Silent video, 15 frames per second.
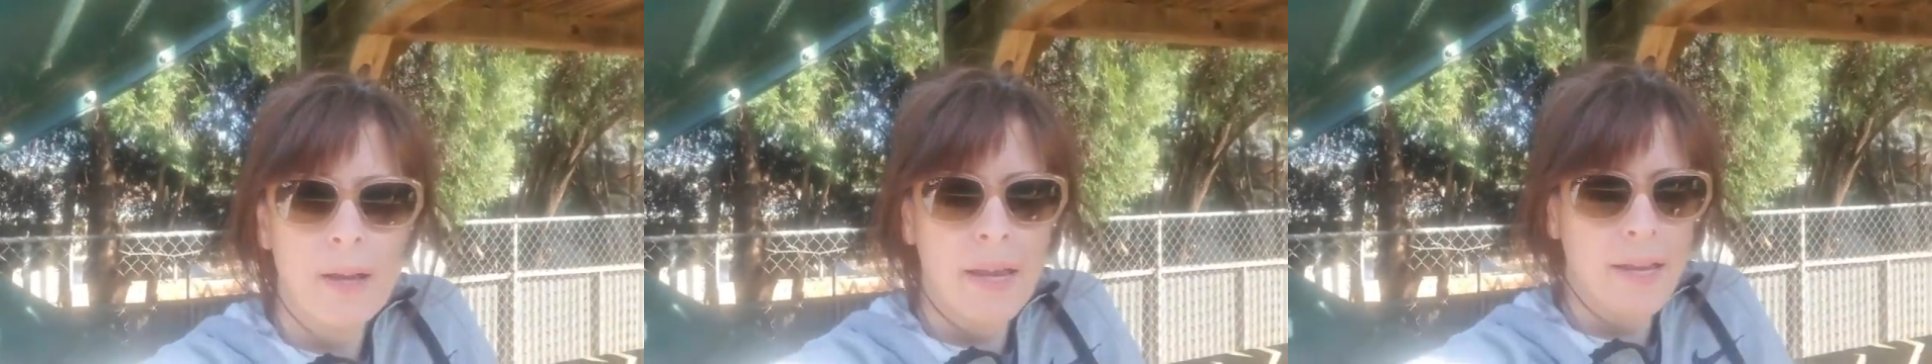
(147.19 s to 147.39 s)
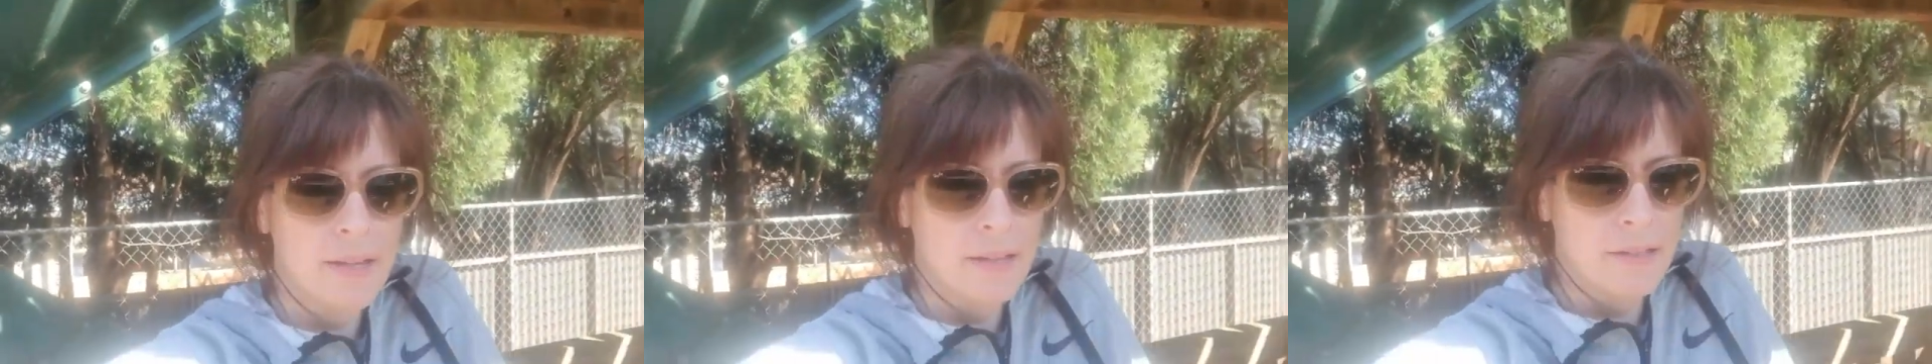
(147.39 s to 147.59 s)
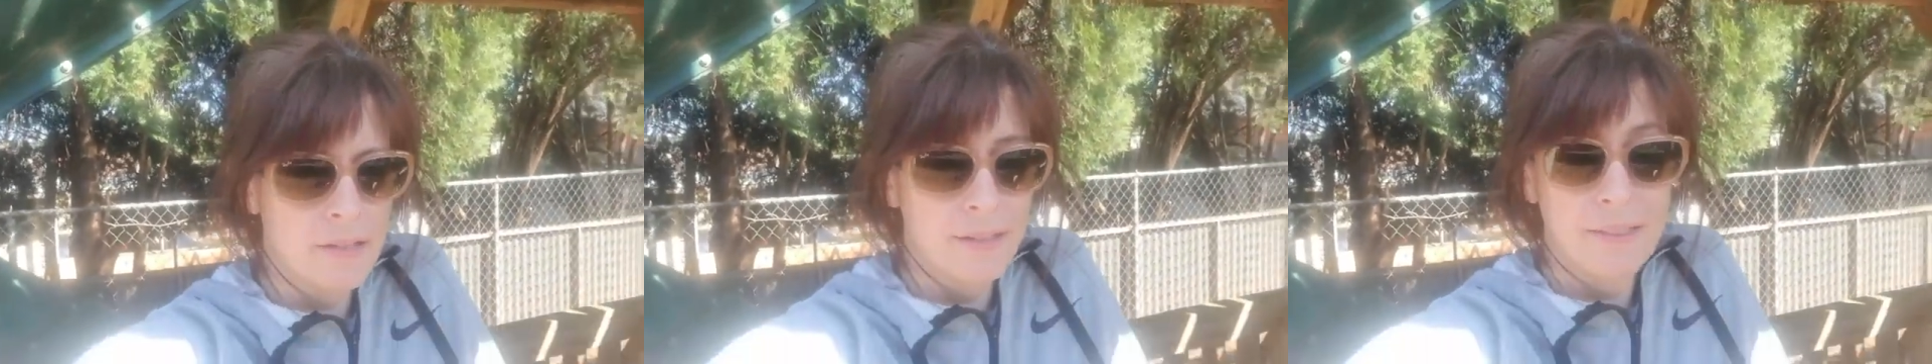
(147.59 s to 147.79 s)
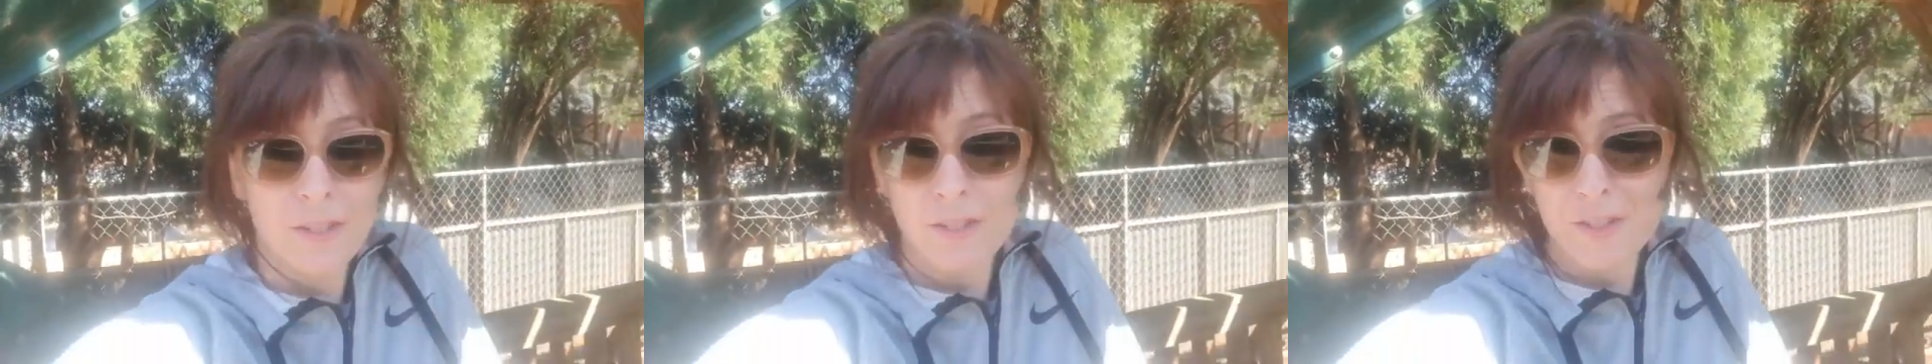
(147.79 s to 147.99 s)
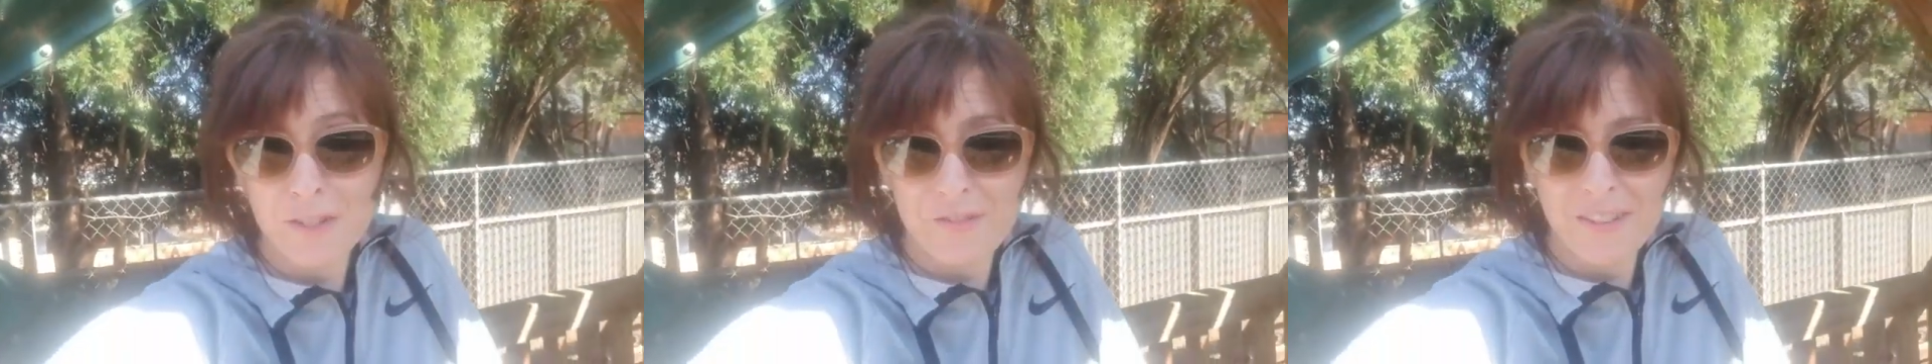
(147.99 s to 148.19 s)
and
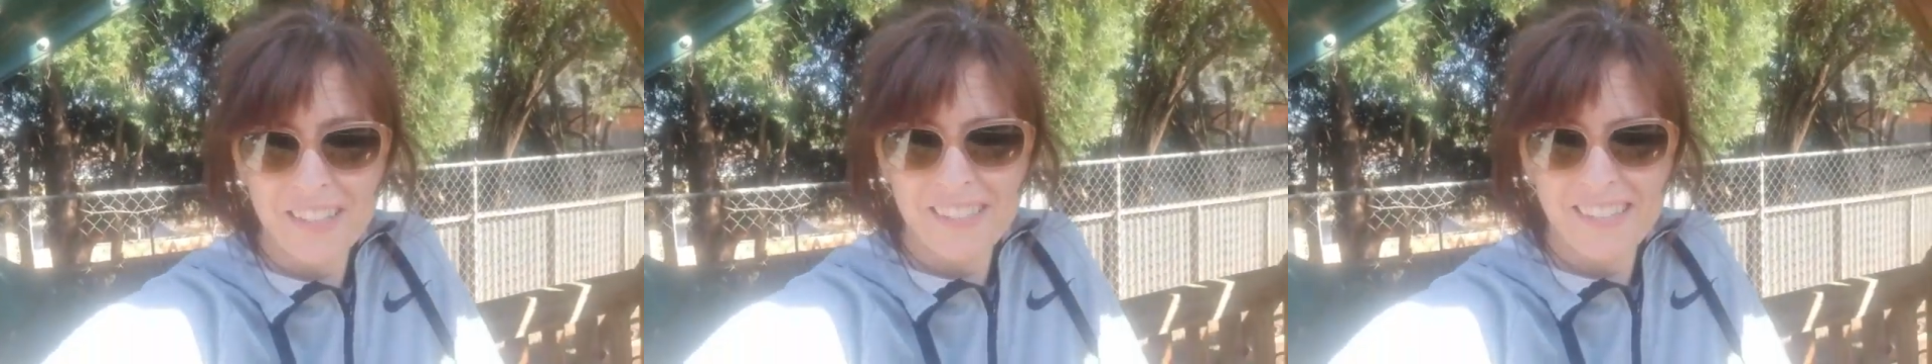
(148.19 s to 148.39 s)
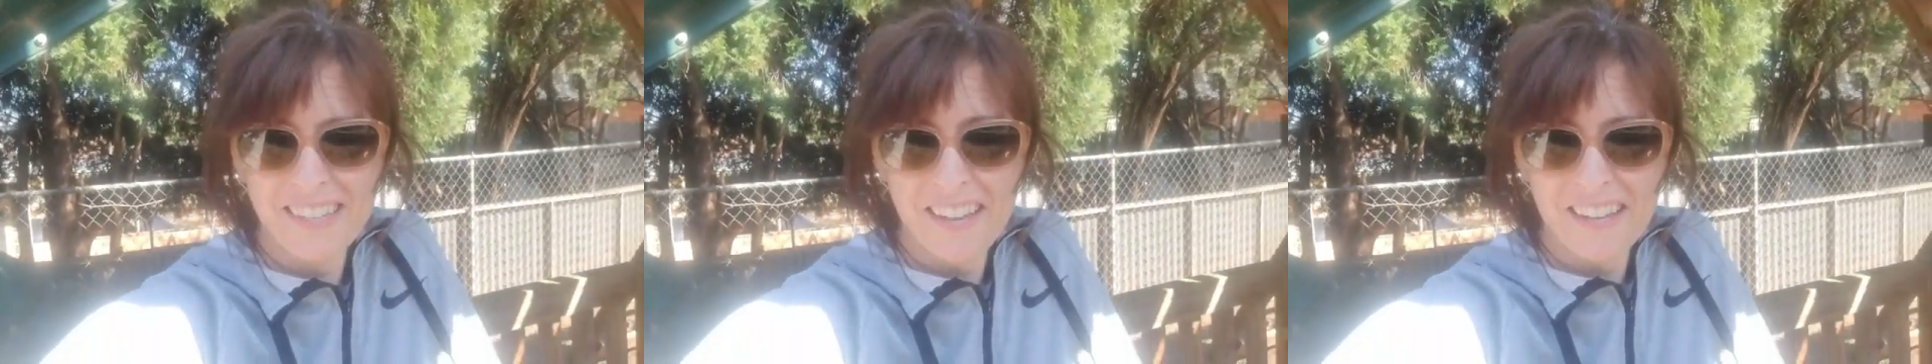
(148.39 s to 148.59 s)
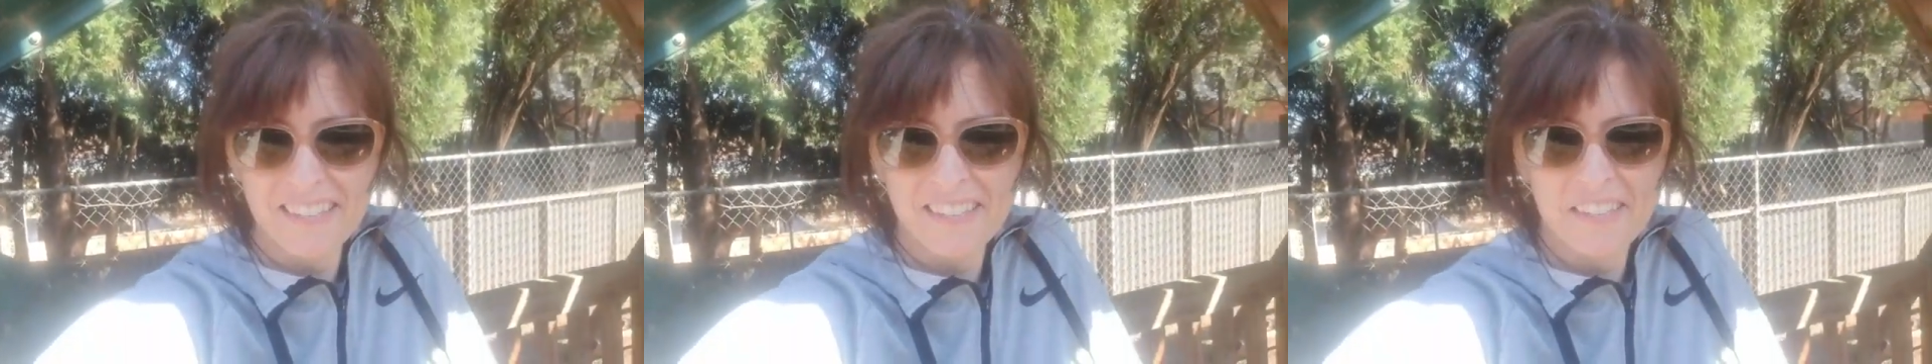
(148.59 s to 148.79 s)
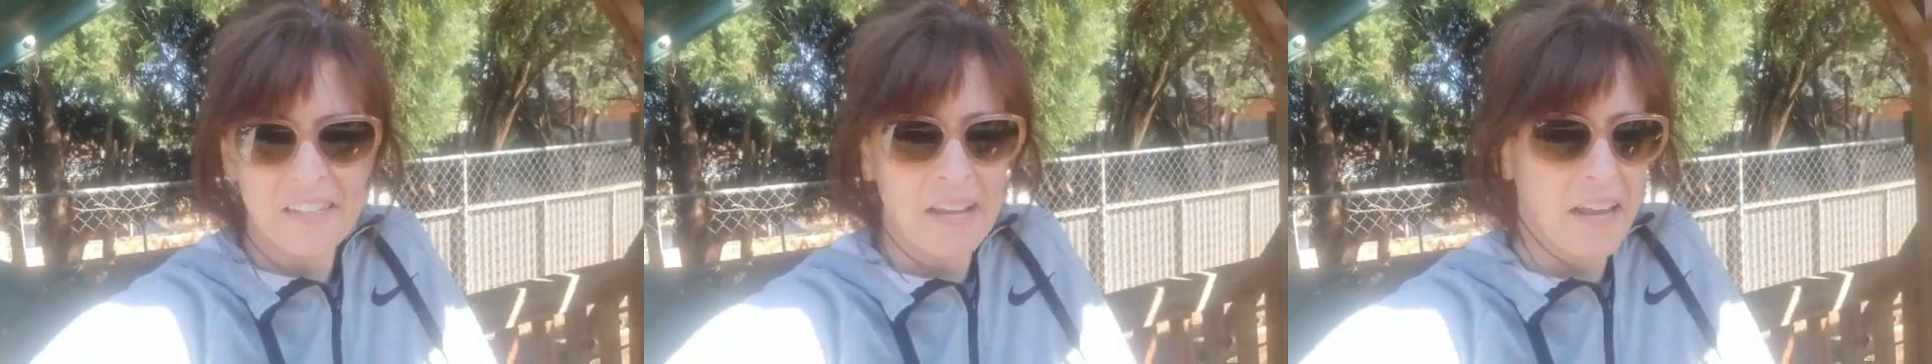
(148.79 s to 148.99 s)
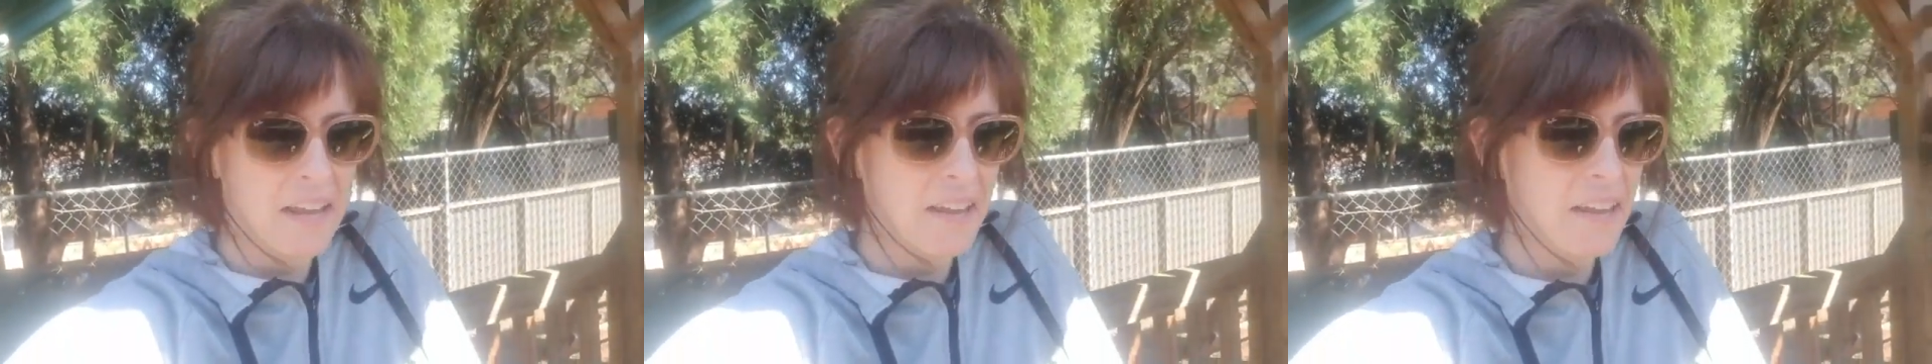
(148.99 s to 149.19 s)
there's no fancy hat
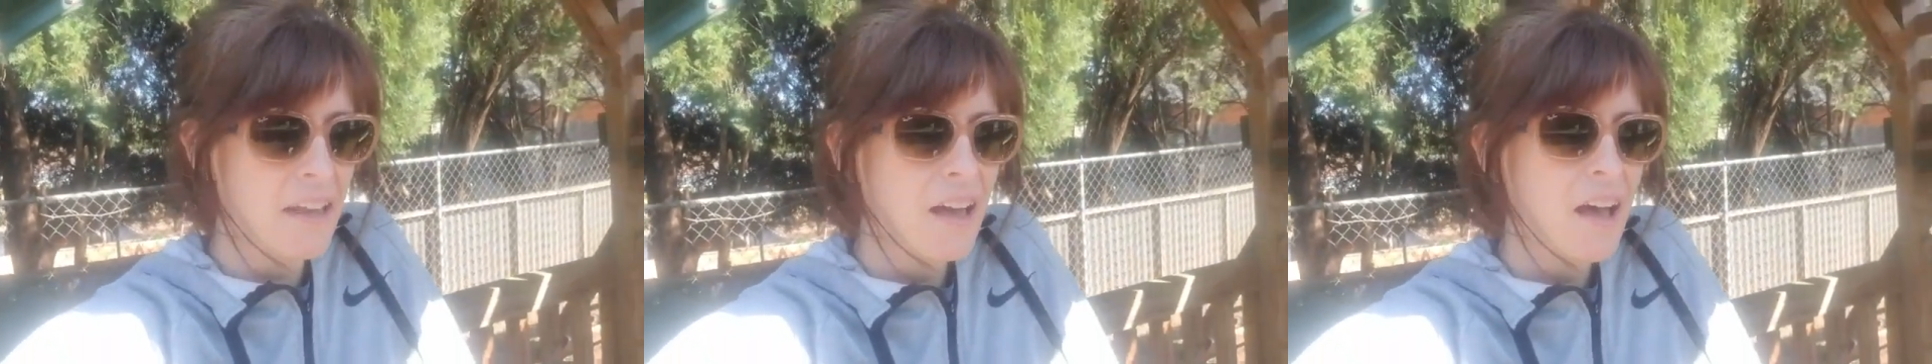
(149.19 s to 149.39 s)
today.